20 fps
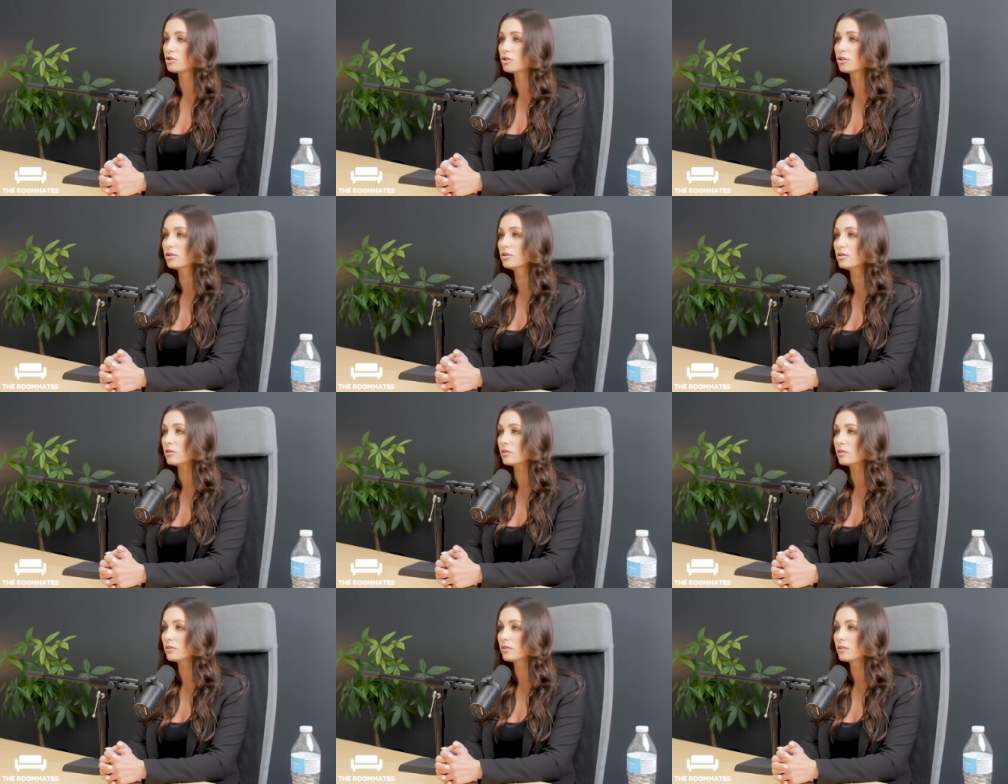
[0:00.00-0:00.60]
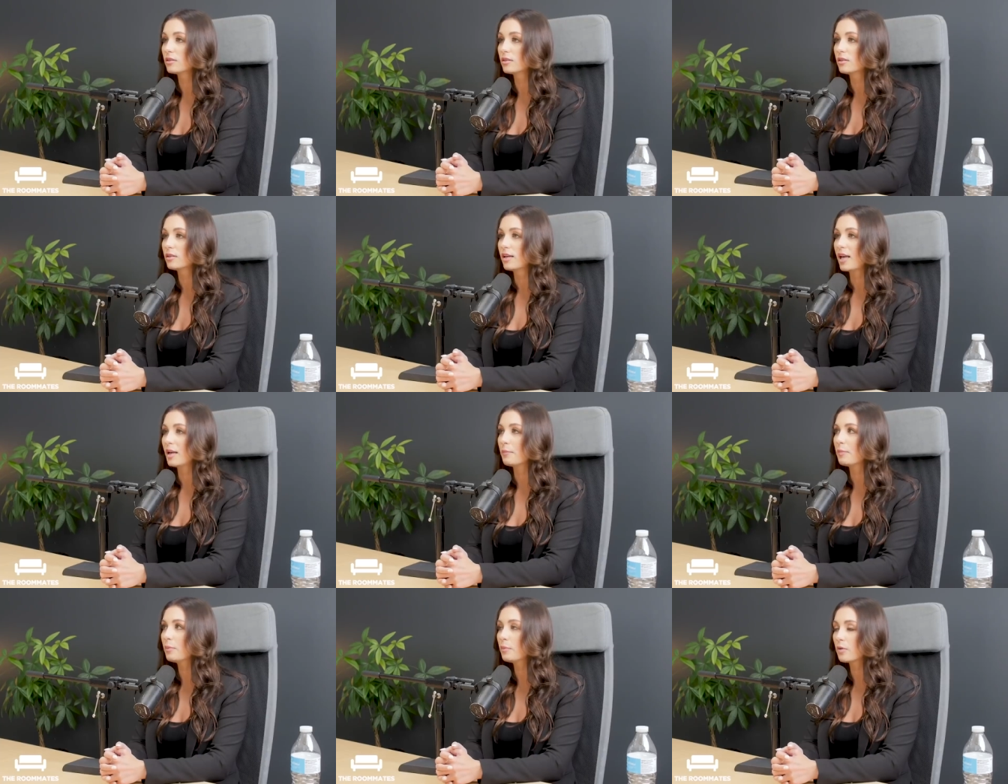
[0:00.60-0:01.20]
It's true. Yeah.
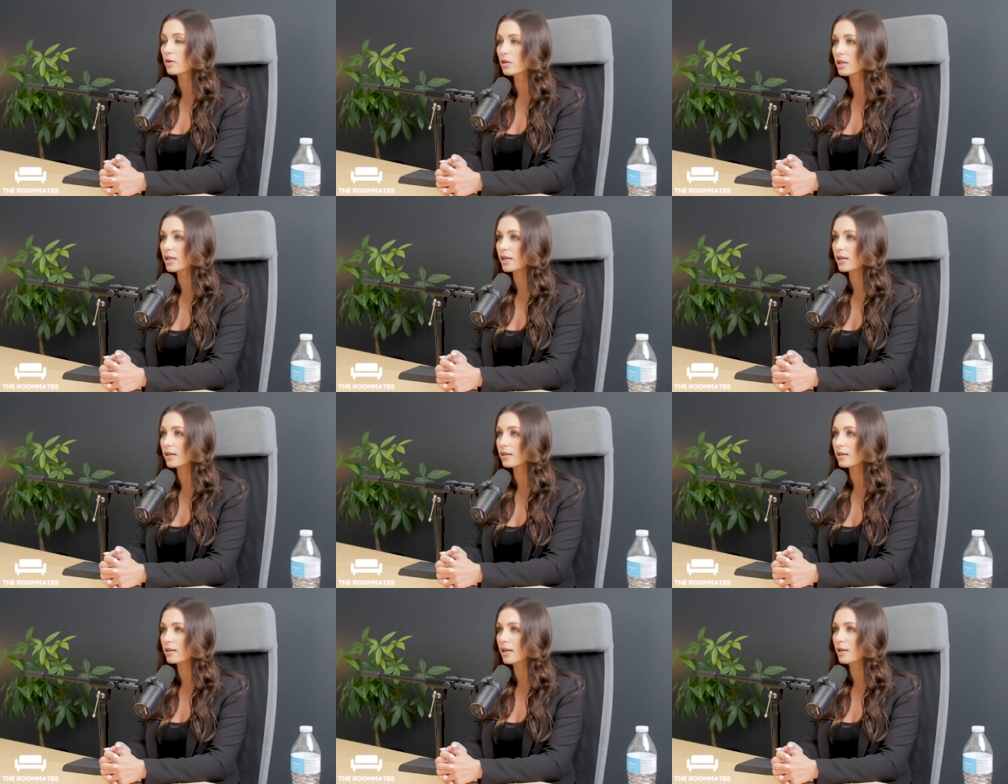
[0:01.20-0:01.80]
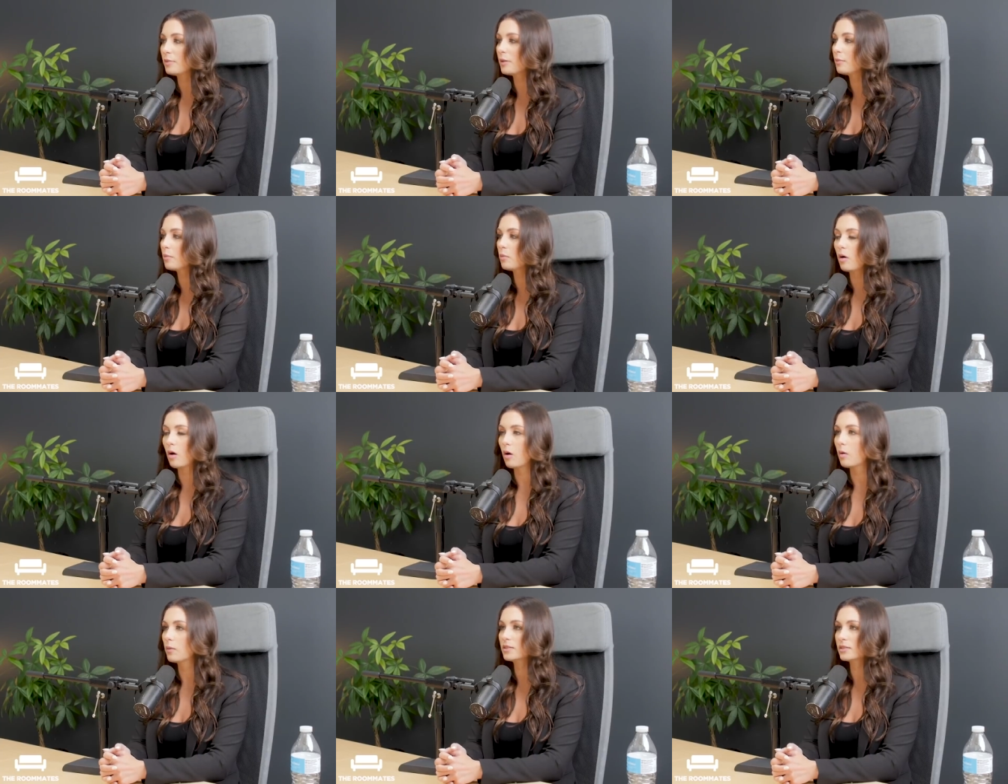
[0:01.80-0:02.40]
And people click, and people
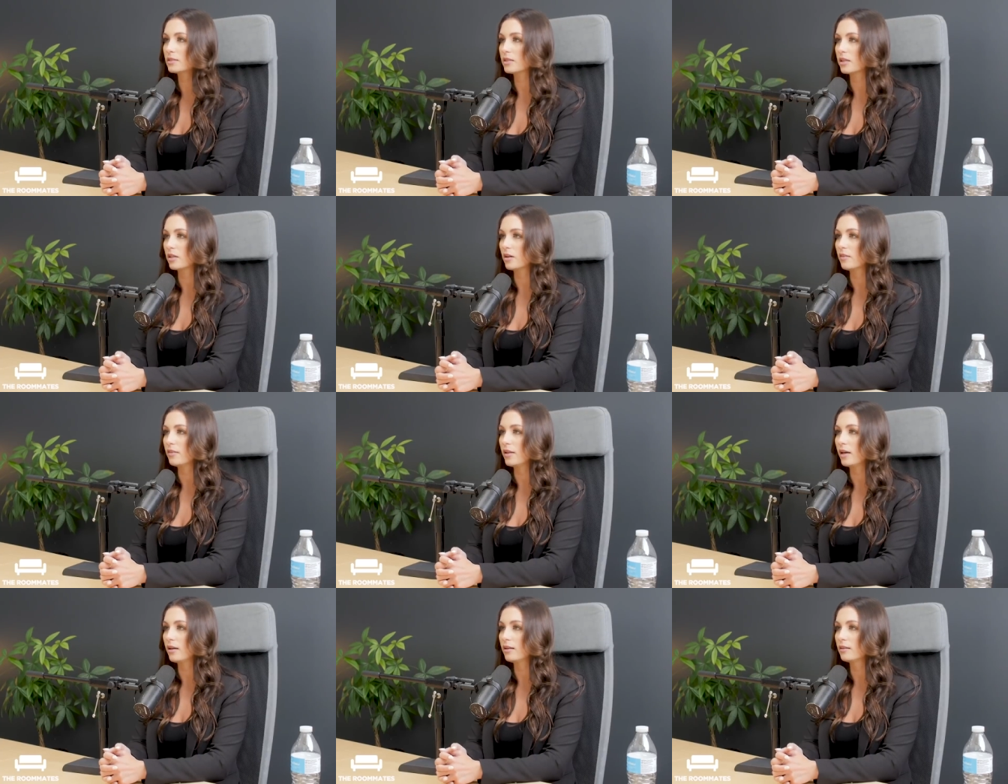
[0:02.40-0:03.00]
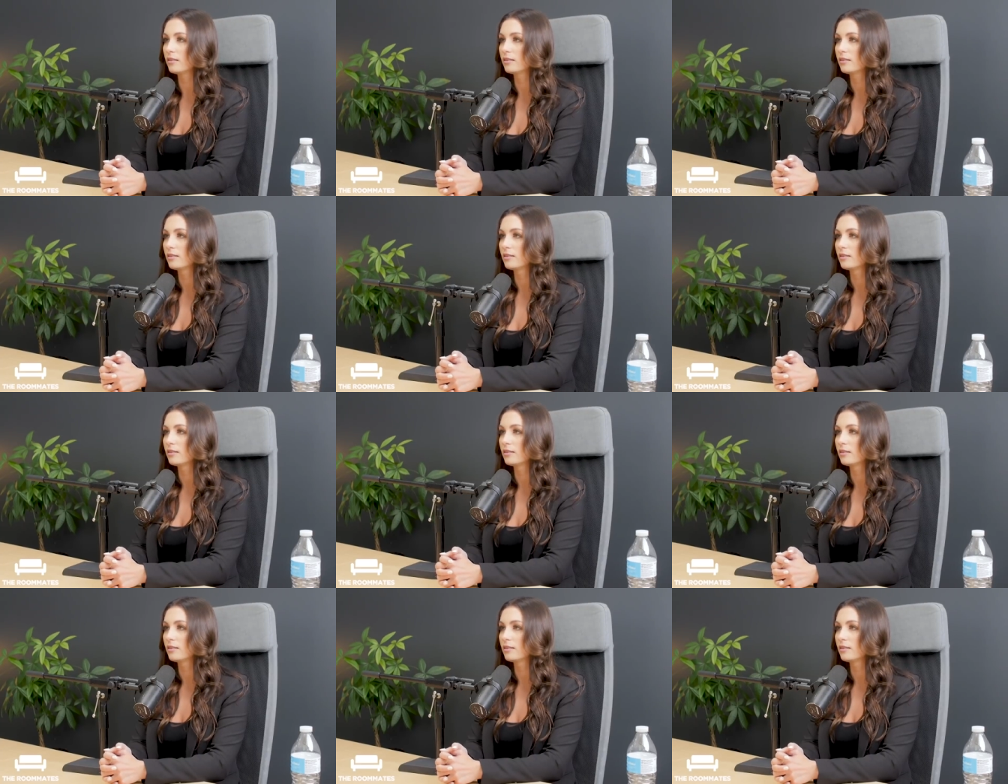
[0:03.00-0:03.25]
will always click on that.